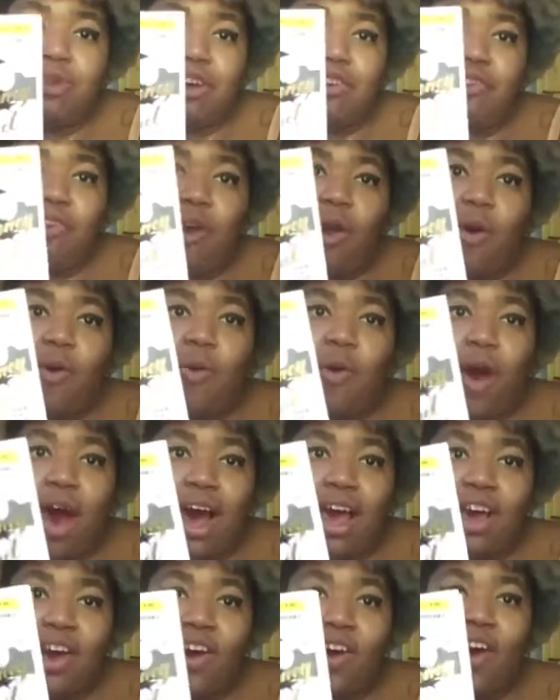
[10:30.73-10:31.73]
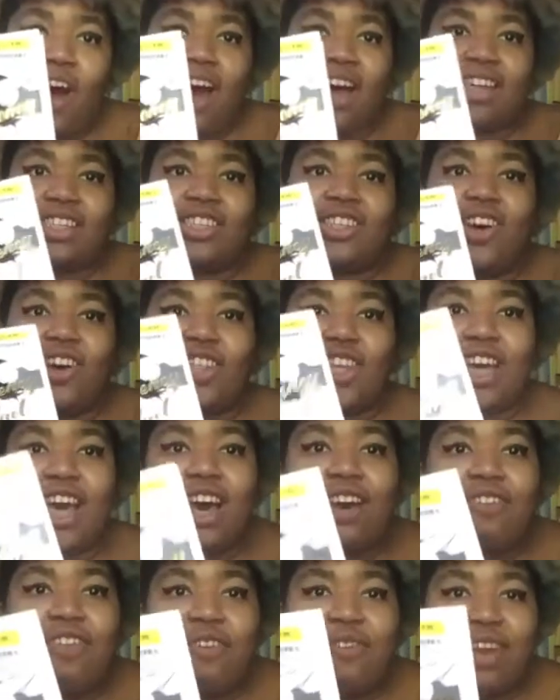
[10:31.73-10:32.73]
book for a while. I saw the
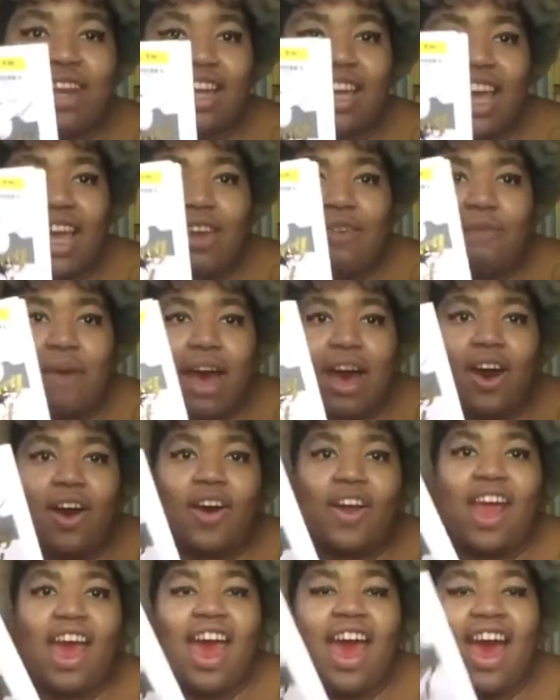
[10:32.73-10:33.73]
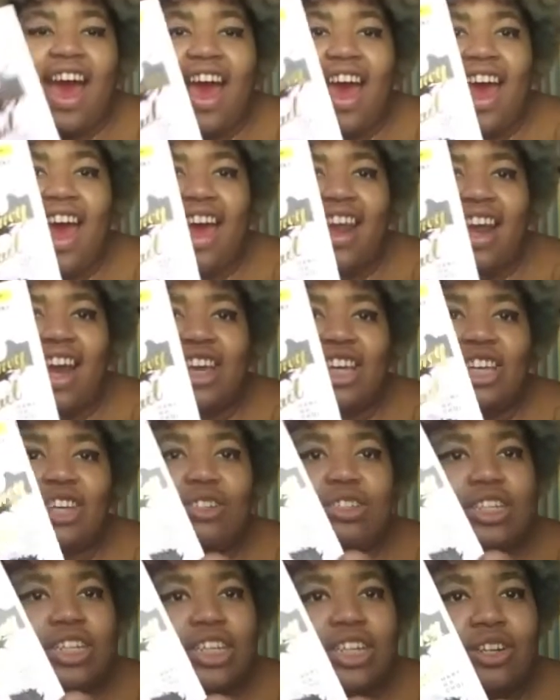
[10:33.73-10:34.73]
cover when it came out. And I
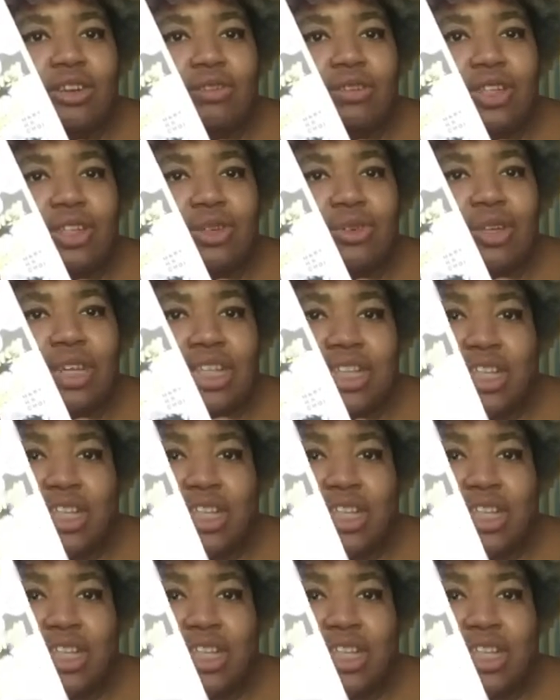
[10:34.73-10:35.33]
usually don't do